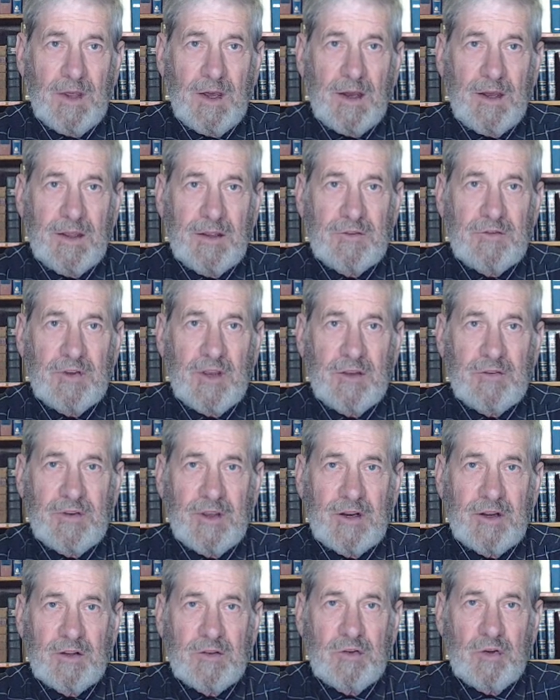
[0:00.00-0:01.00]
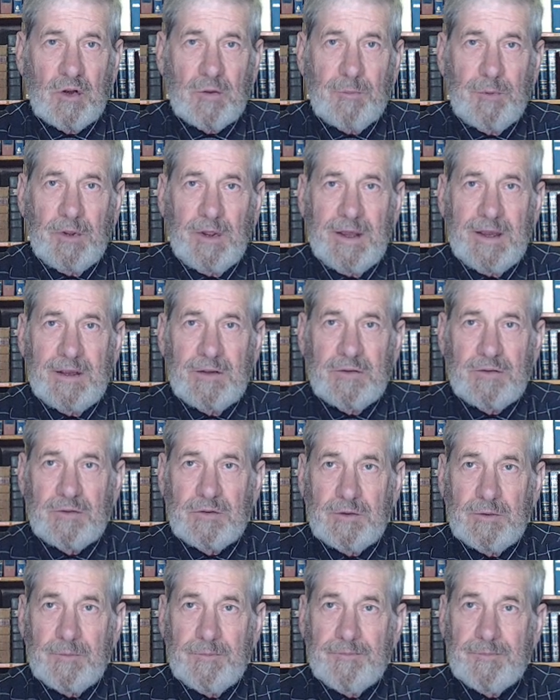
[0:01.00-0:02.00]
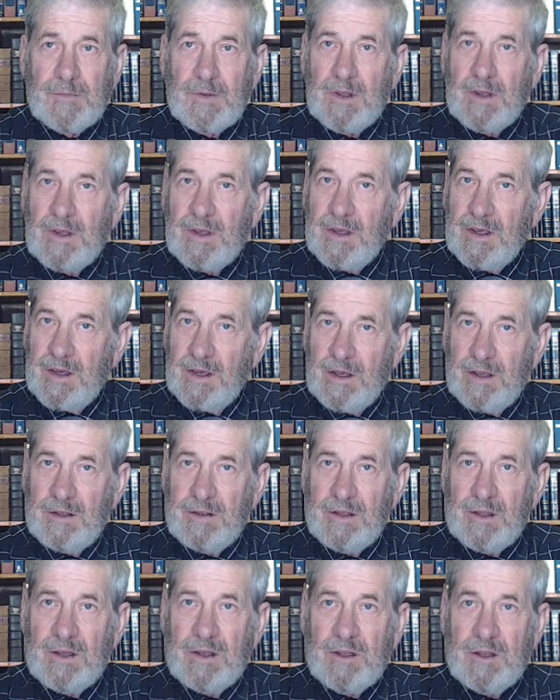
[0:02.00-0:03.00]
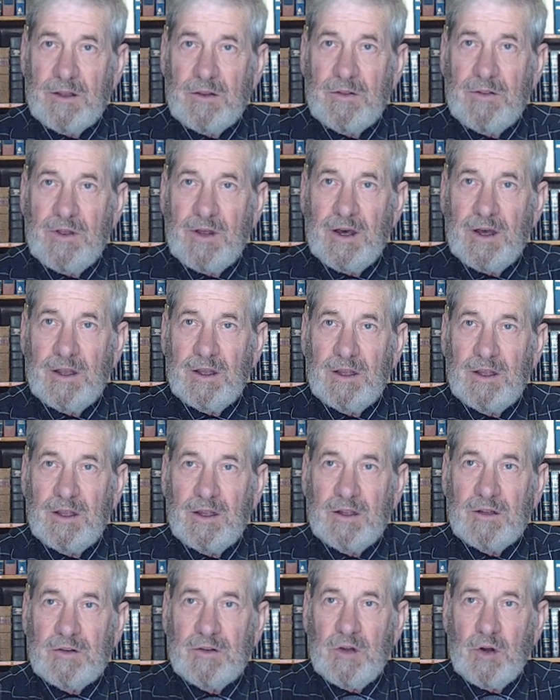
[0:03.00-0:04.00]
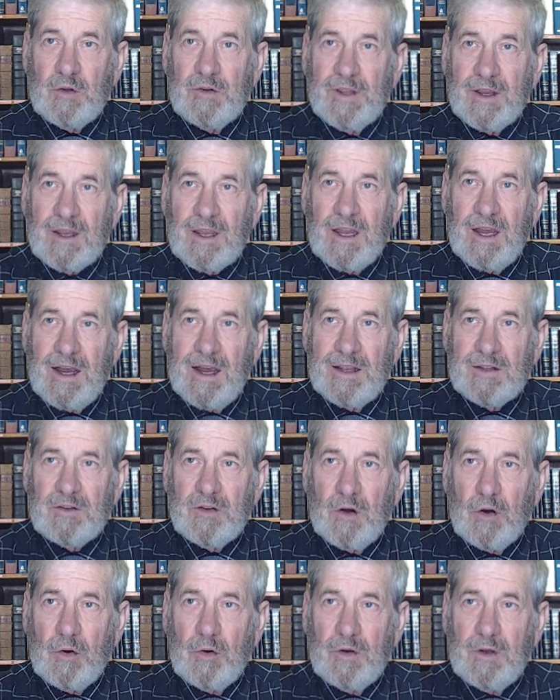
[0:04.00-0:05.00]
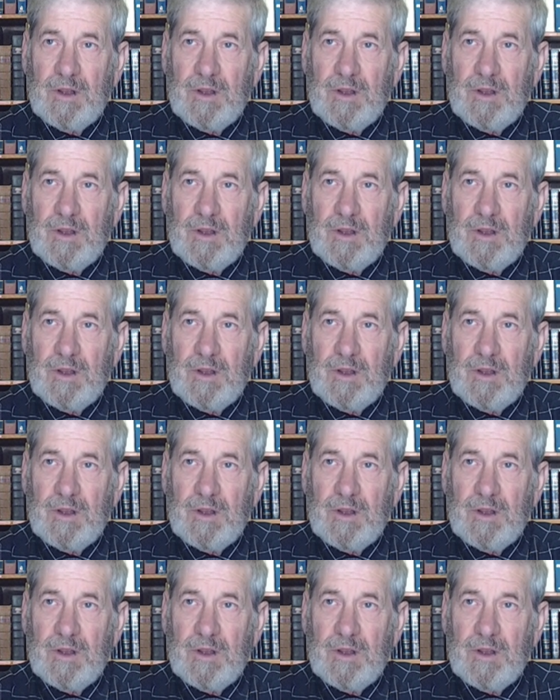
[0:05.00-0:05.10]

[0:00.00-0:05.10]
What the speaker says: It says, and it took place in the dodecato